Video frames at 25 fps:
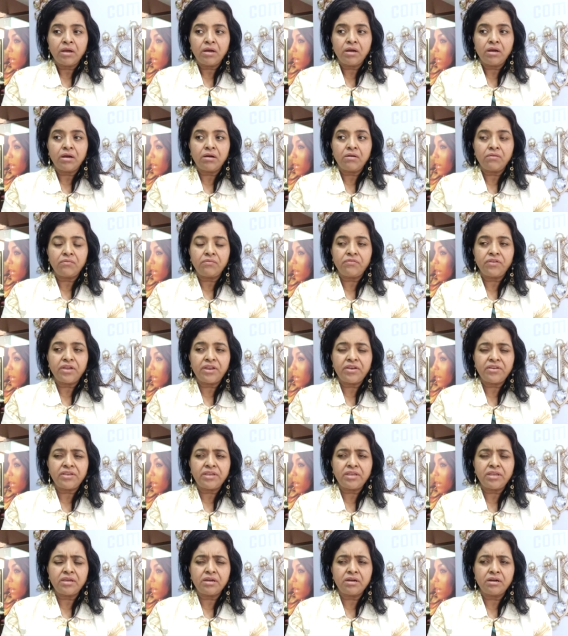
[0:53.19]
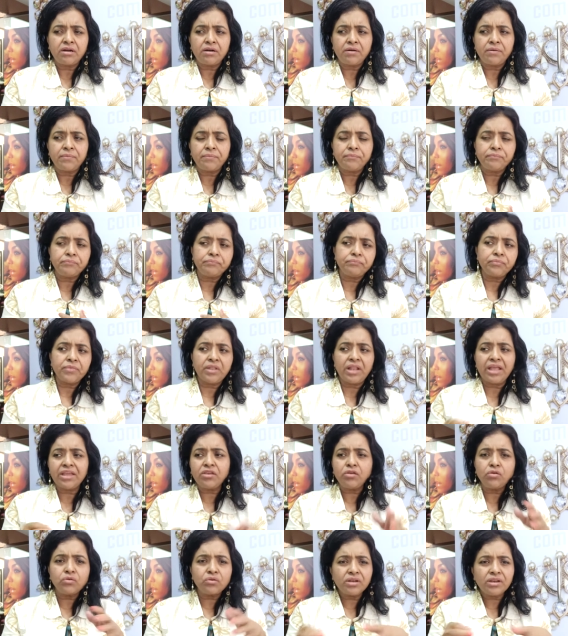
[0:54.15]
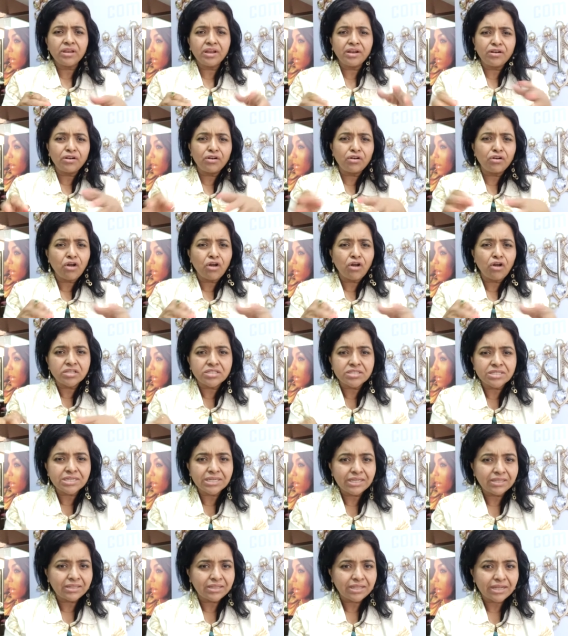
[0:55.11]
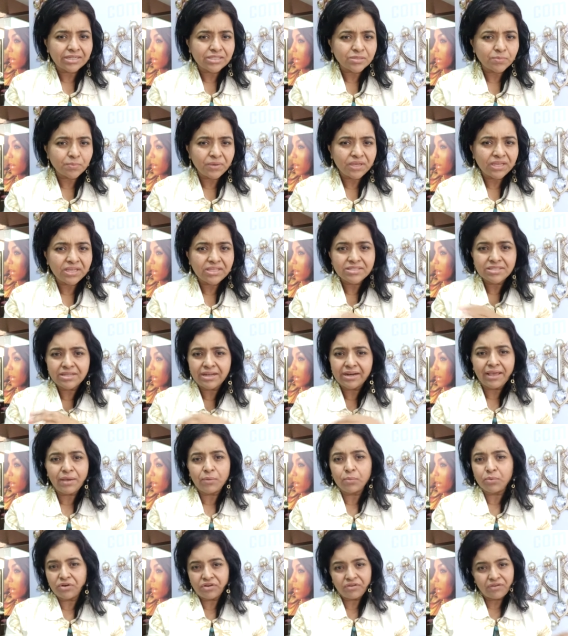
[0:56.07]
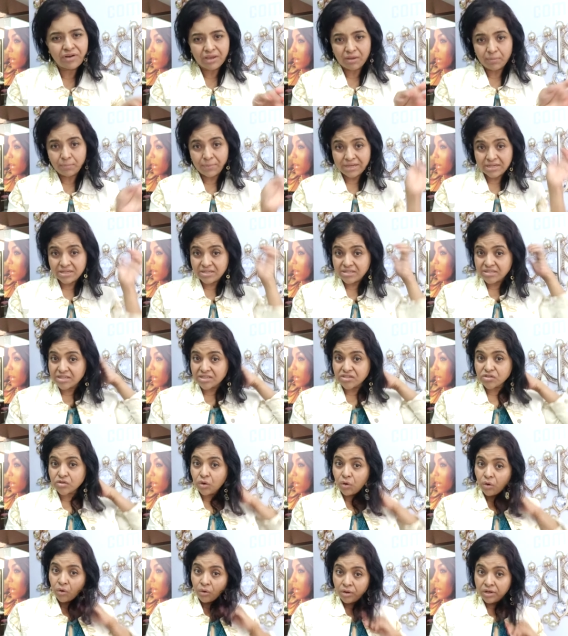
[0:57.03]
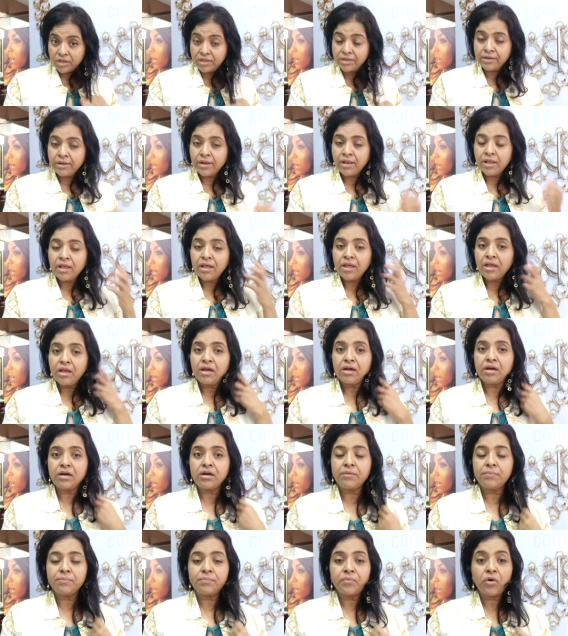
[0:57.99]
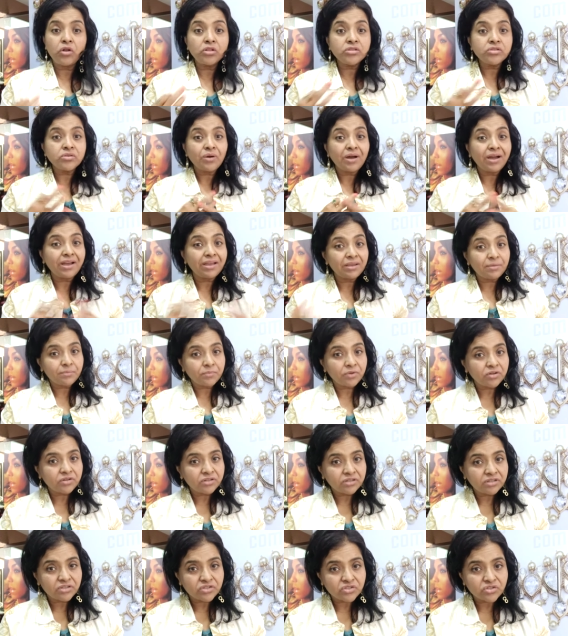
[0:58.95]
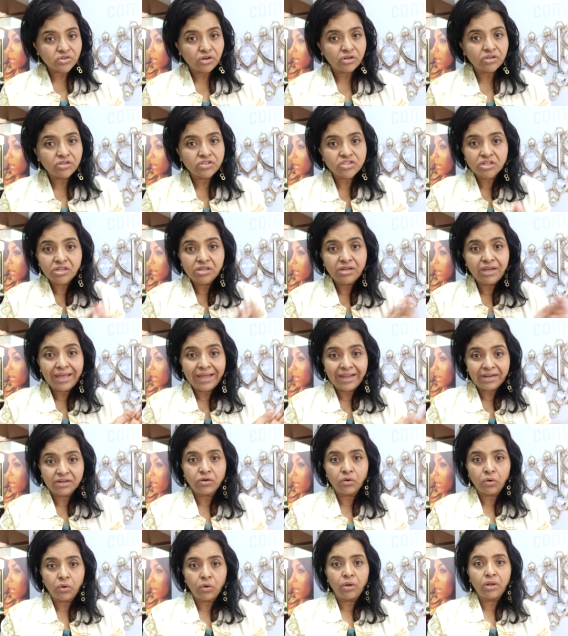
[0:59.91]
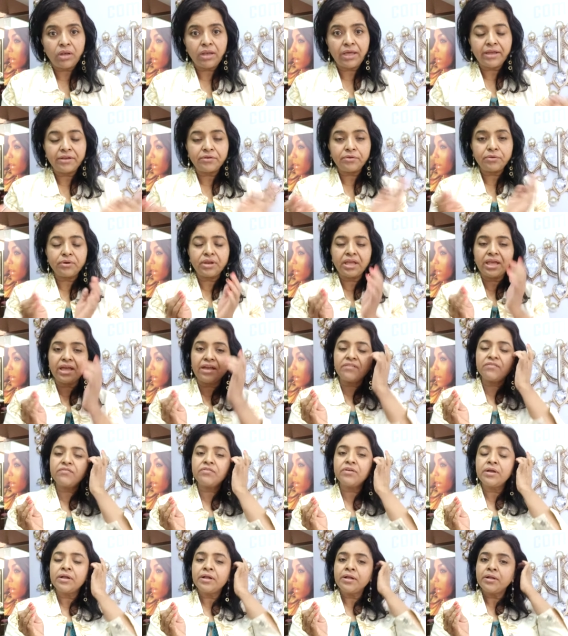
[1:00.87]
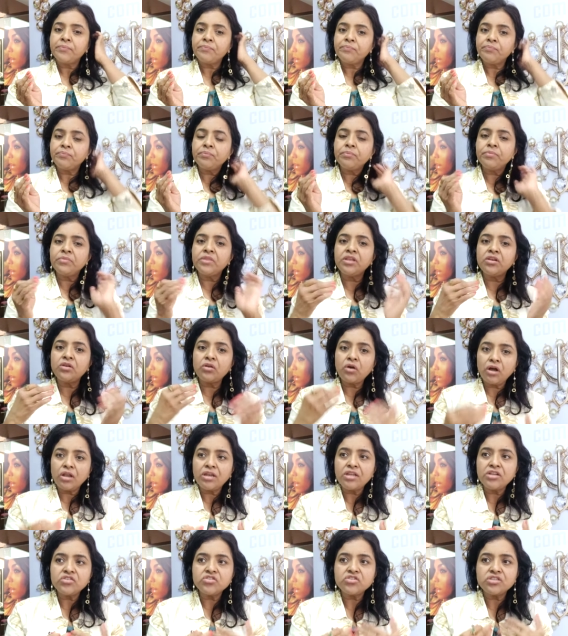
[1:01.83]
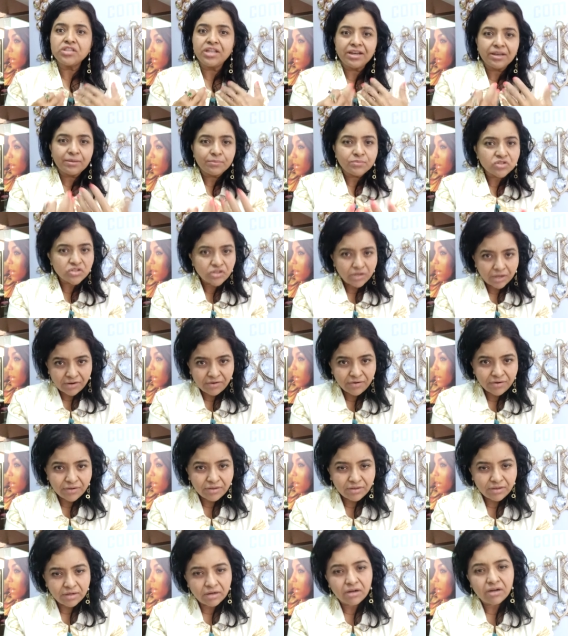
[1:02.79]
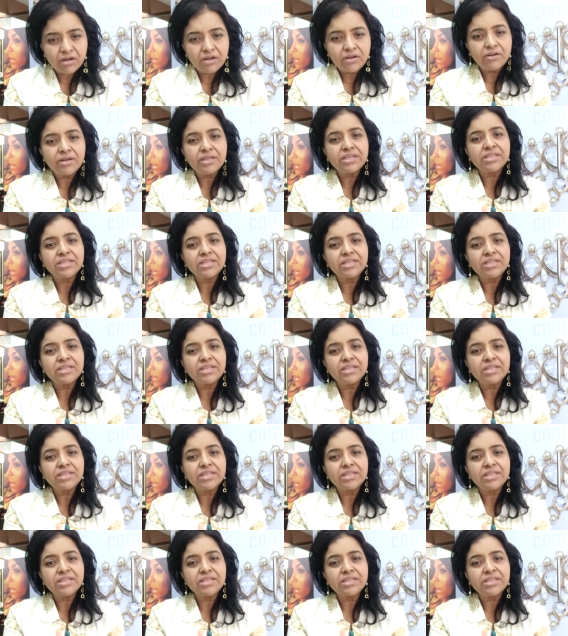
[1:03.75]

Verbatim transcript: uh, very um, like you can get lost in that space and I wouldn't recommend it at all. Um, also, I am not an astrologer at all. I don't have mm, the knowledge that I'm sharing here